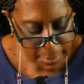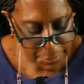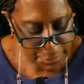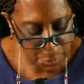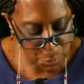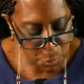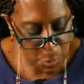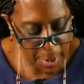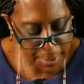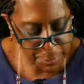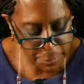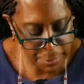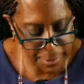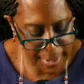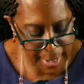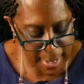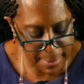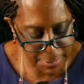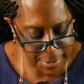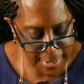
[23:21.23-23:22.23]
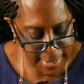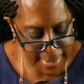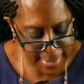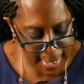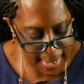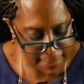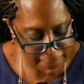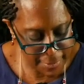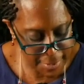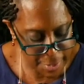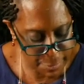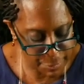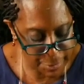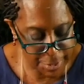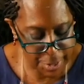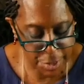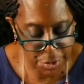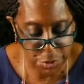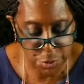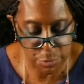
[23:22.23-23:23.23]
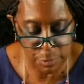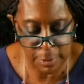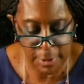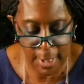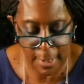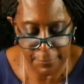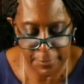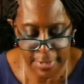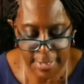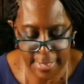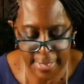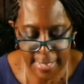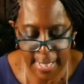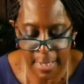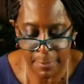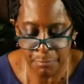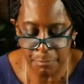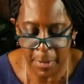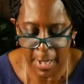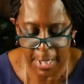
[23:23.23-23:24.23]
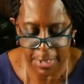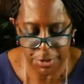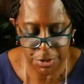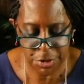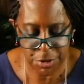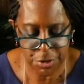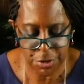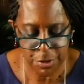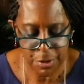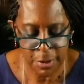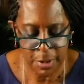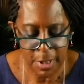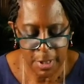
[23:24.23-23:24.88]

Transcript: the one who came to save us because you loved us that much.